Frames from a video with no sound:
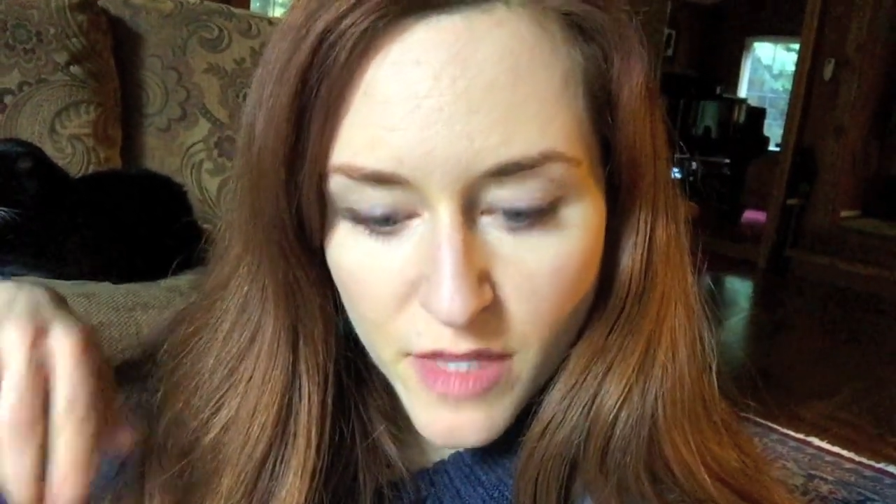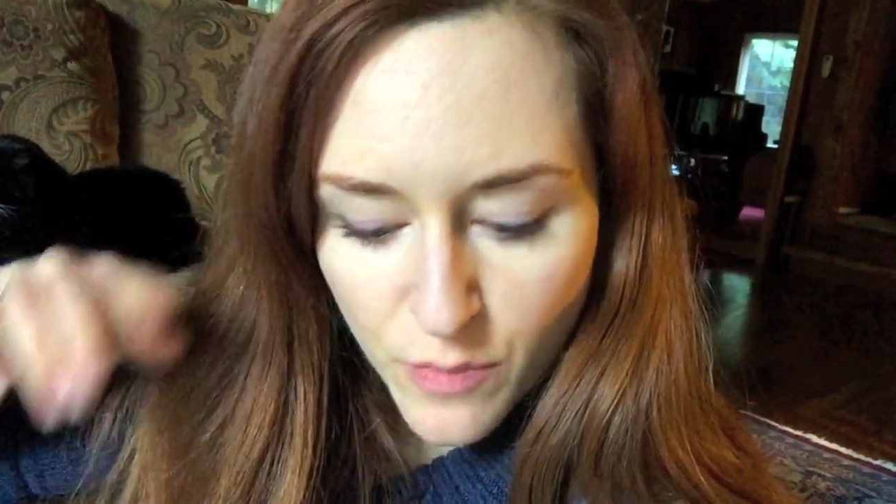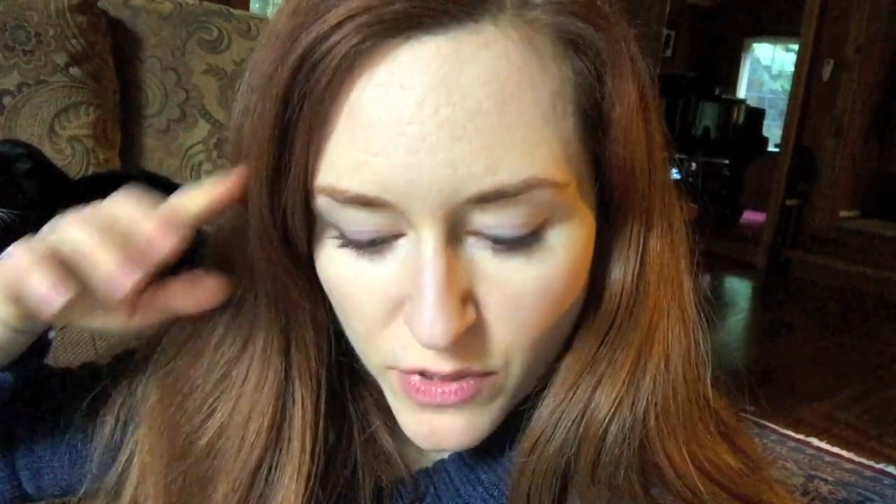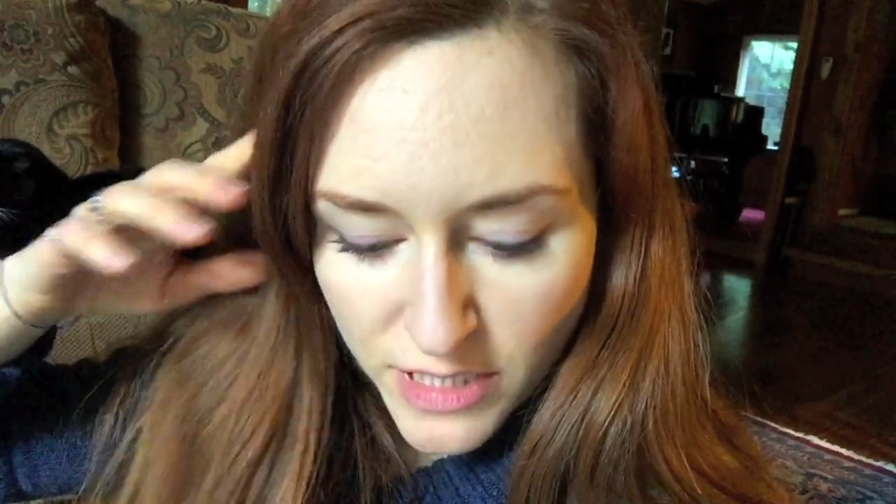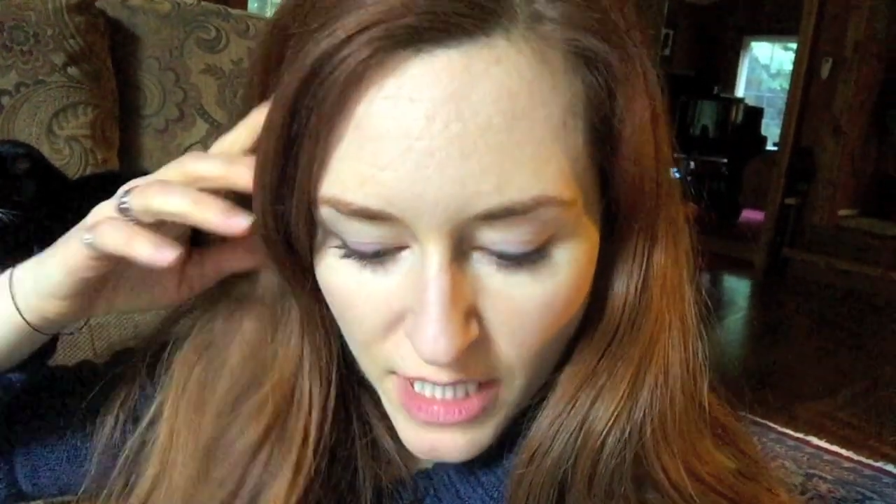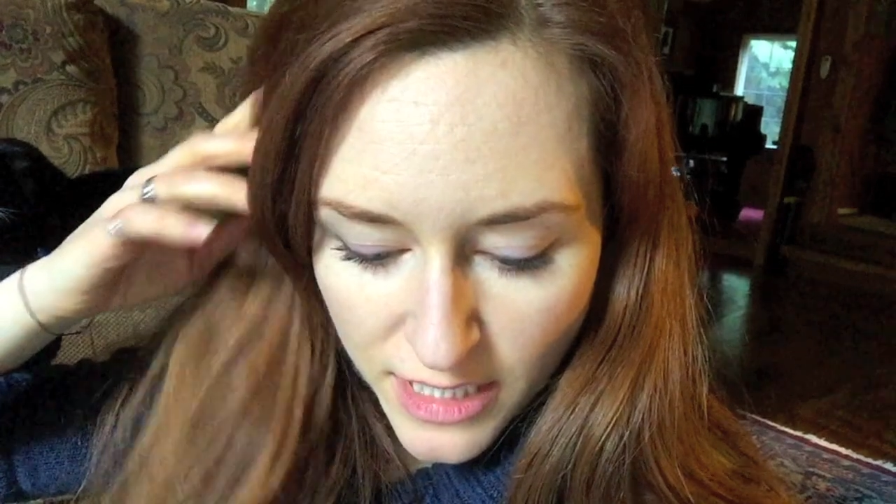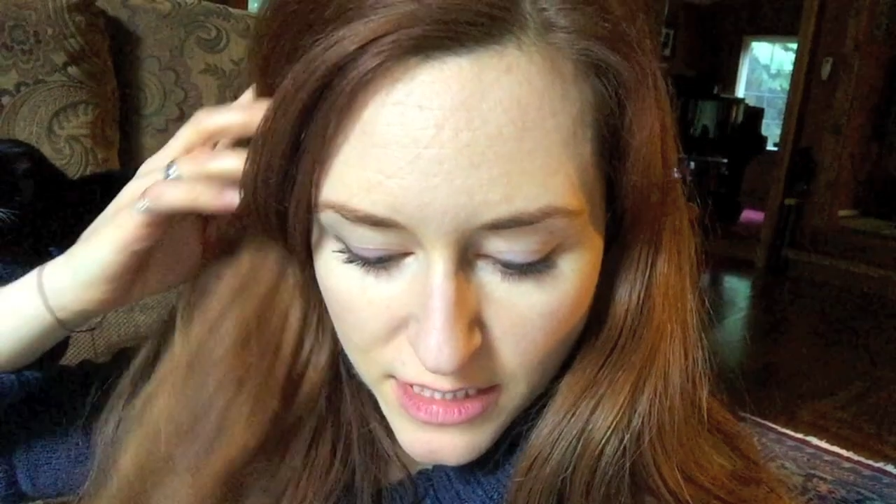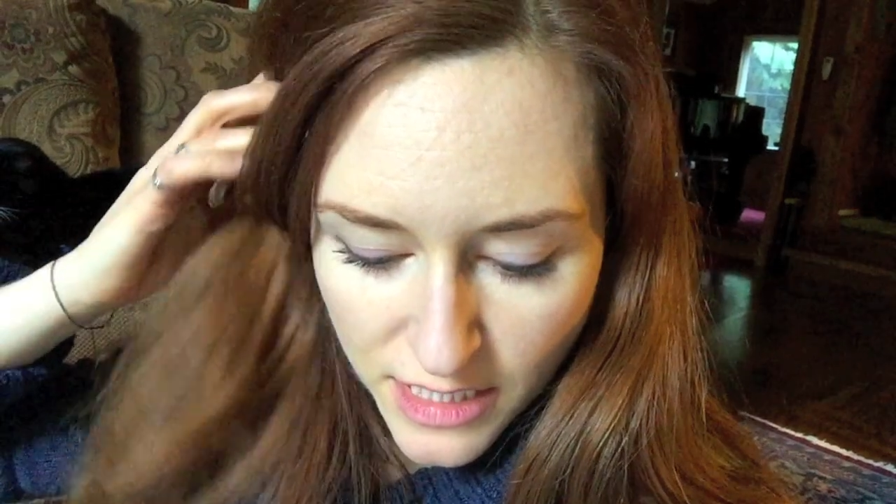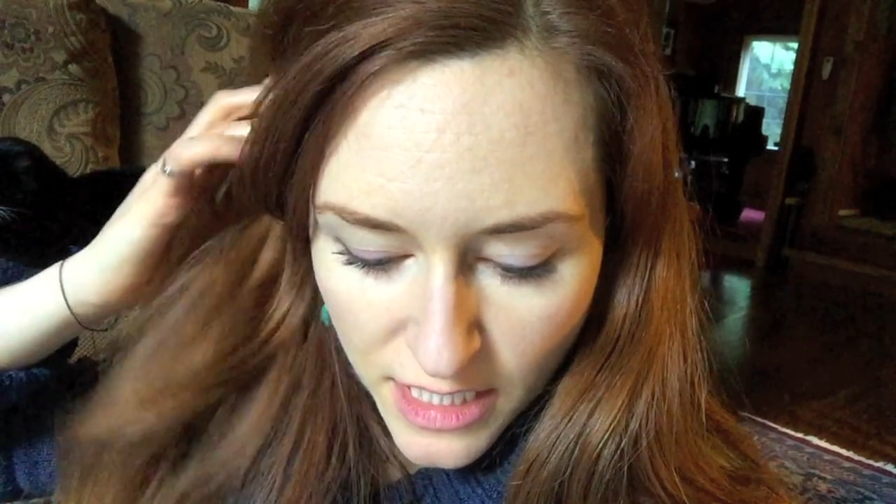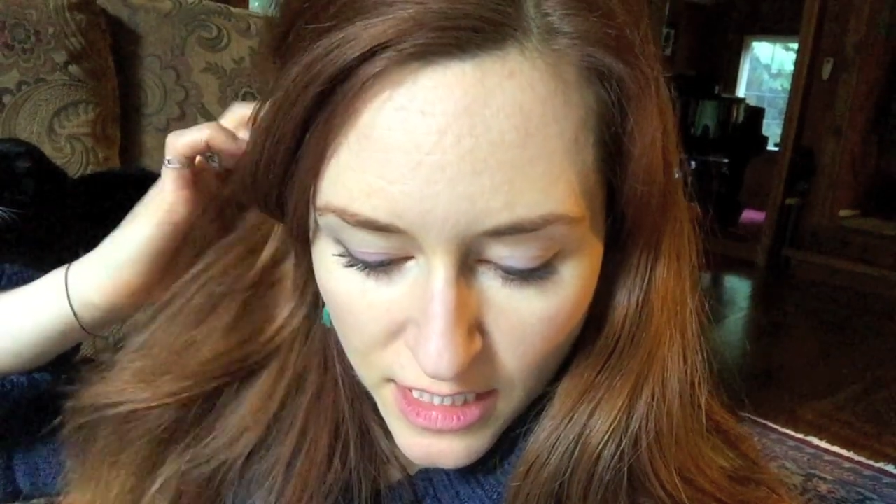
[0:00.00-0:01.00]
the
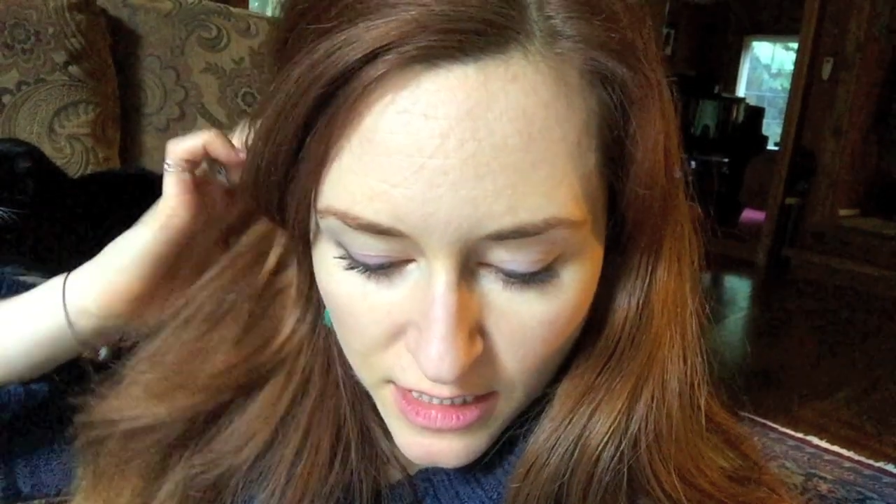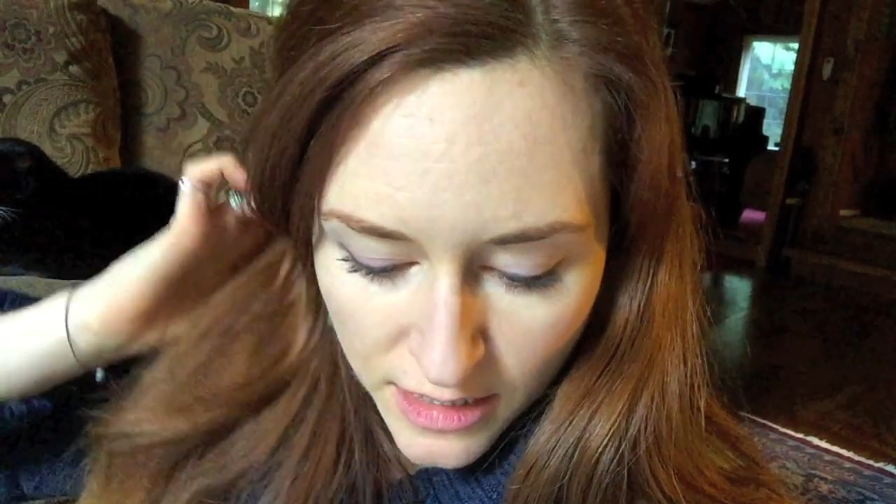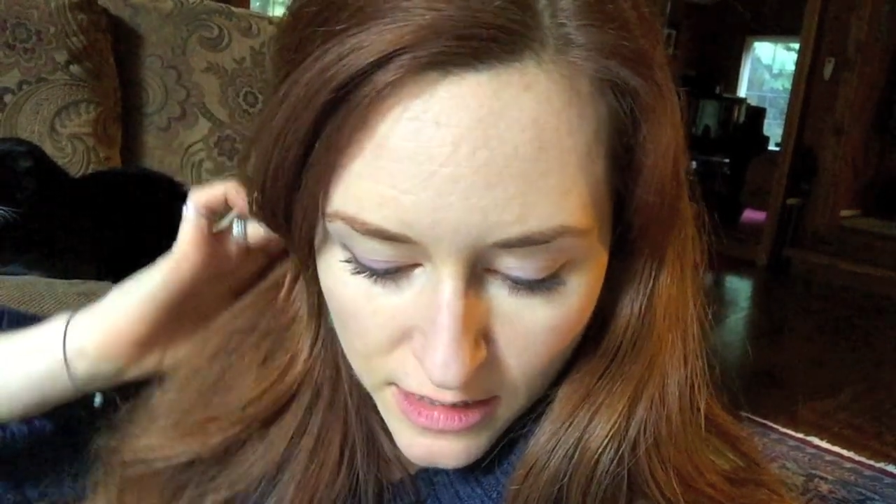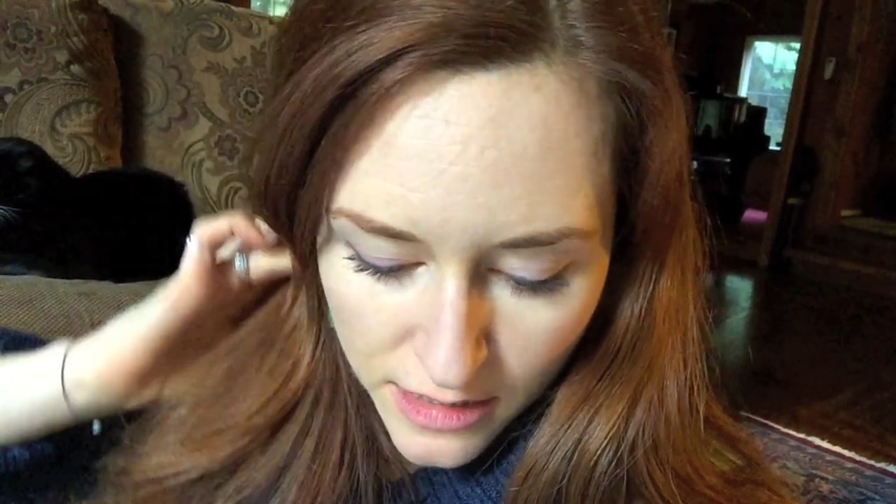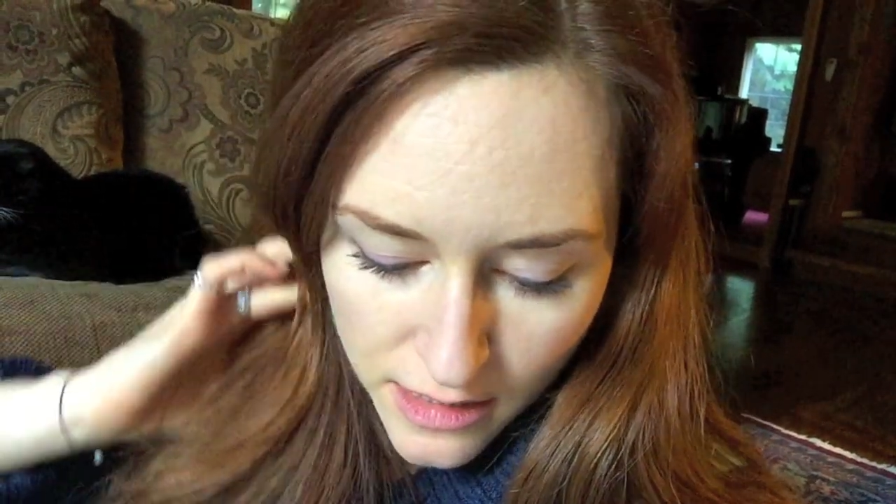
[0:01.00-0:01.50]
precise thing